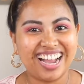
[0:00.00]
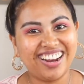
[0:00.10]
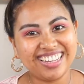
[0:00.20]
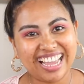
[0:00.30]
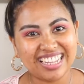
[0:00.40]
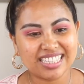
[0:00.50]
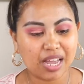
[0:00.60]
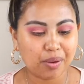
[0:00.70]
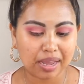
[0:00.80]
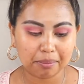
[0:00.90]
Alright guys,
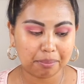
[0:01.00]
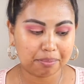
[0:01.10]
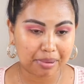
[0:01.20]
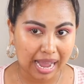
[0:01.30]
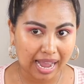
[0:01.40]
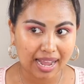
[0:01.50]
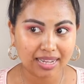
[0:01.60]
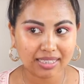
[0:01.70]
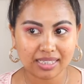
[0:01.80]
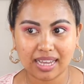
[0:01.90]
now I'm
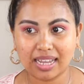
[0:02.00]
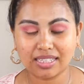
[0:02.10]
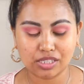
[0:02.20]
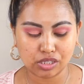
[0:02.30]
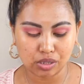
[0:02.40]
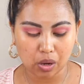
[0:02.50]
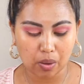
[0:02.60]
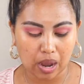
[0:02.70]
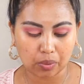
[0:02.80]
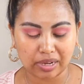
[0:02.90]
back, and
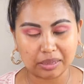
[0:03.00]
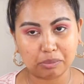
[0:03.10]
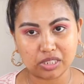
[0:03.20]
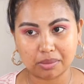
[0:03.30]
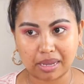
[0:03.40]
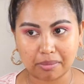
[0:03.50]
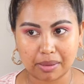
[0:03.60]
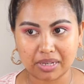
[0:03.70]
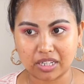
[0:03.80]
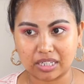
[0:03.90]
so I already put my
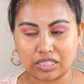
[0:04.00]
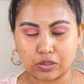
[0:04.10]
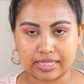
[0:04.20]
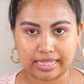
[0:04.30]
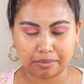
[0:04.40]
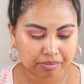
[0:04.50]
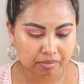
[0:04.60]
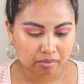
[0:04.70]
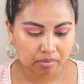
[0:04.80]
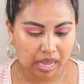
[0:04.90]
baby girl into sleep.
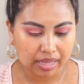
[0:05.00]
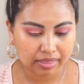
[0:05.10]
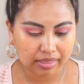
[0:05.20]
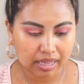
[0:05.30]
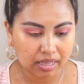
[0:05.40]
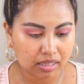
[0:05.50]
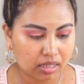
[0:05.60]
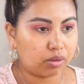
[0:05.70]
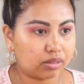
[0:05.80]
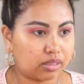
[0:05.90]
I
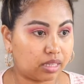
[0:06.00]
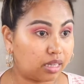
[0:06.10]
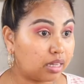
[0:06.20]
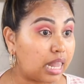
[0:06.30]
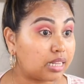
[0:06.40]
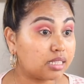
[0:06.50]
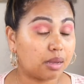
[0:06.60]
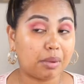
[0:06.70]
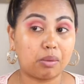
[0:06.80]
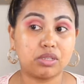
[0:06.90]
think the last
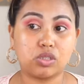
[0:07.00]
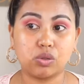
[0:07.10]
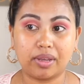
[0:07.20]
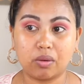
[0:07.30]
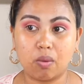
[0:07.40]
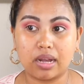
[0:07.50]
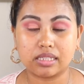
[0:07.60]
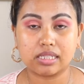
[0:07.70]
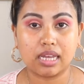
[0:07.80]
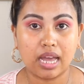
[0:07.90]
step I was doing
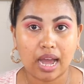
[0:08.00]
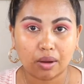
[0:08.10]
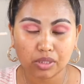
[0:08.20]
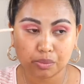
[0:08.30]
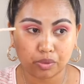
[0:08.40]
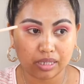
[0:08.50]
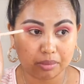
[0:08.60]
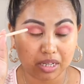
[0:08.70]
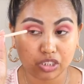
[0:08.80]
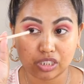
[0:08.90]
was I was
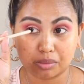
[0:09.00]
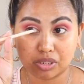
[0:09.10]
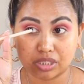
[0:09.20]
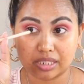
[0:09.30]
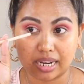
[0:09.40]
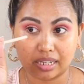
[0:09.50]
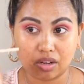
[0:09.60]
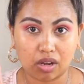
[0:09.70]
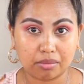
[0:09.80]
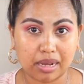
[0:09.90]
putting my shimmer
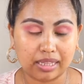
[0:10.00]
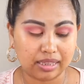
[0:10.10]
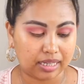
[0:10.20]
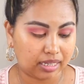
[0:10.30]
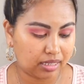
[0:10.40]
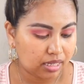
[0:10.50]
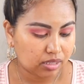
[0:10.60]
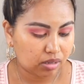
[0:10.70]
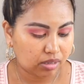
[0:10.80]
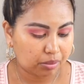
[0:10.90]
shade on my lid.
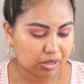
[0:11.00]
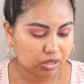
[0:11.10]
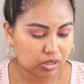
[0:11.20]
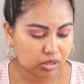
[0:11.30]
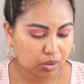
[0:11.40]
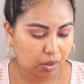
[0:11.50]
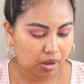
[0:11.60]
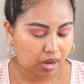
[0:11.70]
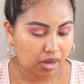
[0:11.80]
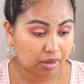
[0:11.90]
So let me just
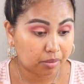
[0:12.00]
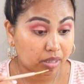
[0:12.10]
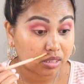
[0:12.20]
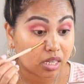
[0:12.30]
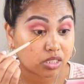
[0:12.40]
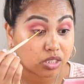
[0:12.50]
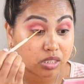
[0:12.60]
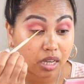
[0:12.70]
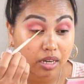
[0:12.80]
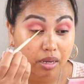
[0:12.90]

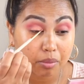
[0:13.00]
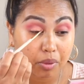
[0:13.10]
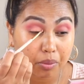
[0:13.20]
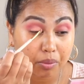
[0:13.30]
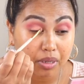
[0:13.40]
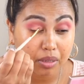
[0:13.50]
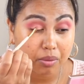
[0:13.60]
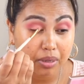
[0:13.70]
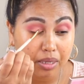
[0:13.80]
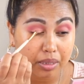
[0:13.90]
touch that up real
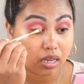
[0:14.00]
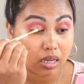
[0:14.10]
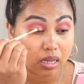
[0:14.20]
quick.